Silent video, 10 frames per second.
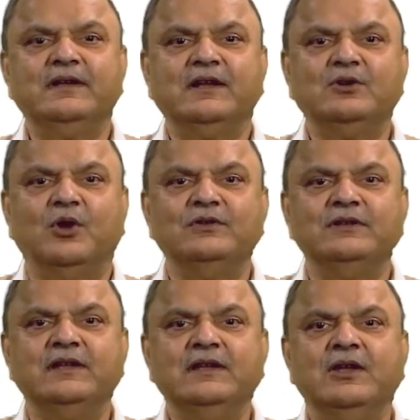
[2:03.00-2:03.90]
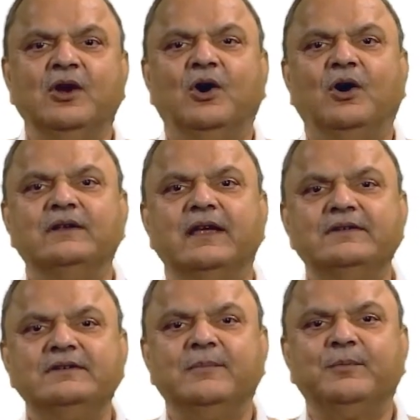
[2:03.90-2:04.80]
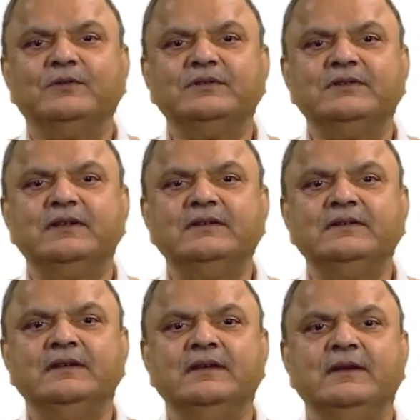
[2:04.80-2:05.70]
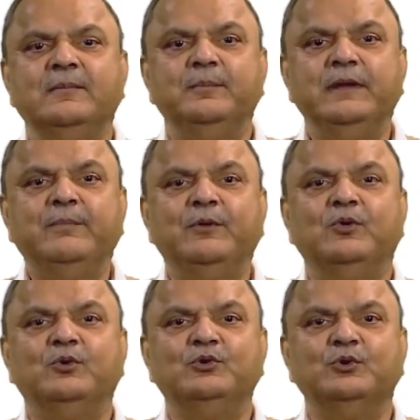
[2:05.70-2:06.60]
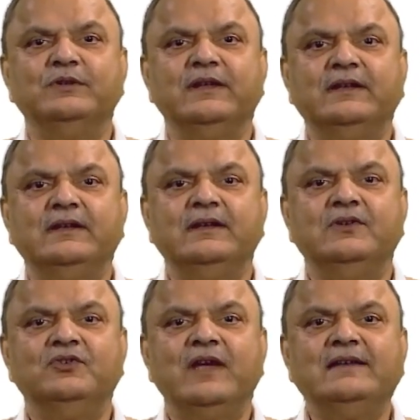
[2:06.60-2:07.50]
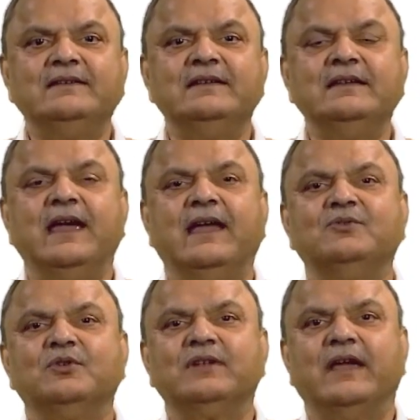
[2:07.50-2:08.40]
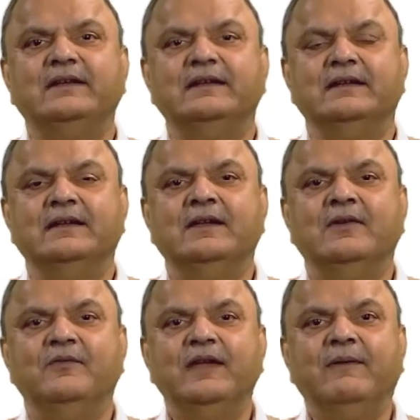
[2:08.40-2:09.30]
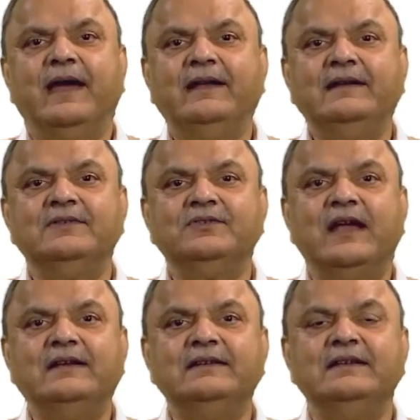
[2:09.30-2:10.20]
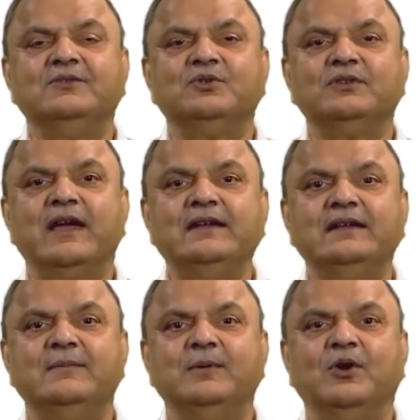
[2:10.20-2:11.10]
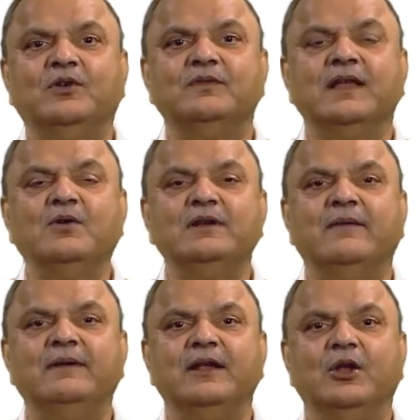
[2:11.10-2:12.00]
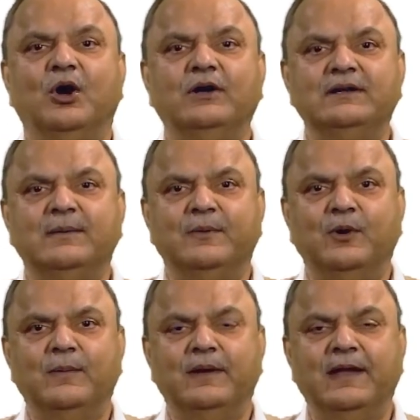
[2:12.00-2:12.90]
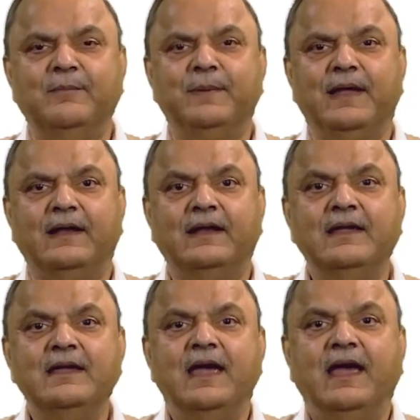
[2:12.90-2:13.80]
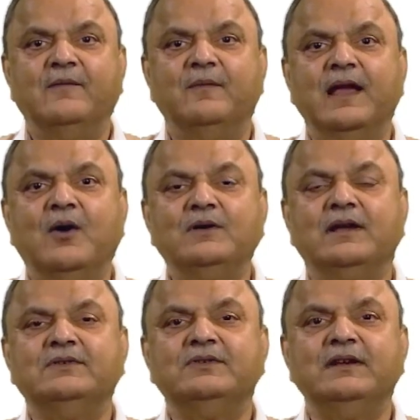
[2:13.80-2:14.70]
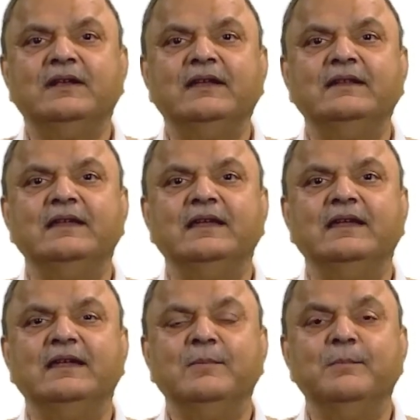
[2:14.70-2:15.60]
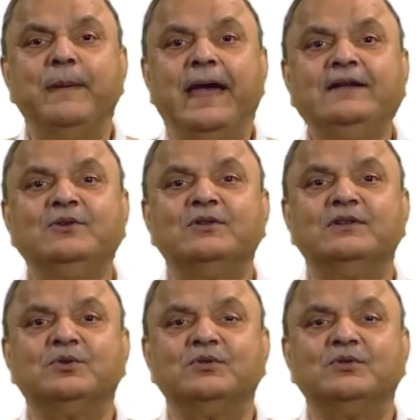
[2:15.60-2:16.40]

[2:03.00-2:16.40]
technology, organizational processes, people who use it, strategy and society. We have added a strategy and society because without having a long-term game plan and without considering the impact on the